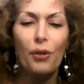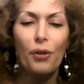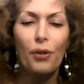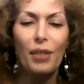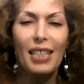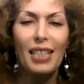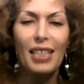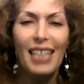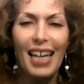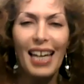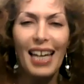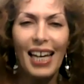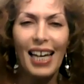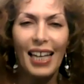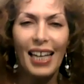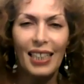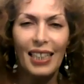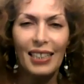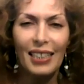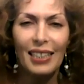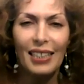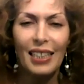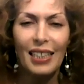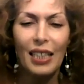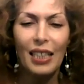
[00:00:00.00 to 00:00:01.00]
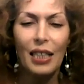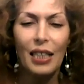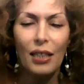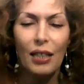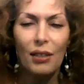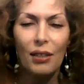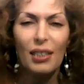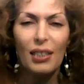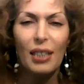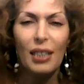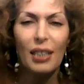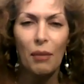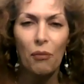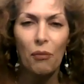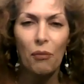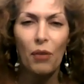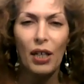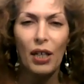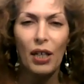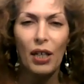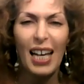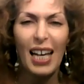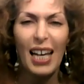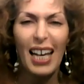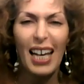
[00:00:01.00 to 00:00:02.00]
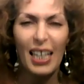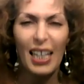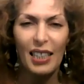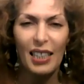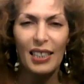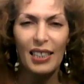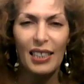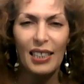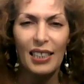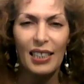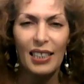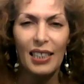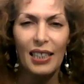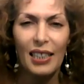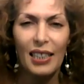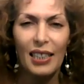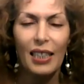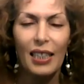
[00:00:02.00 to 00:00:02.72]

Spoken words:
3 days, you know, somewhere else.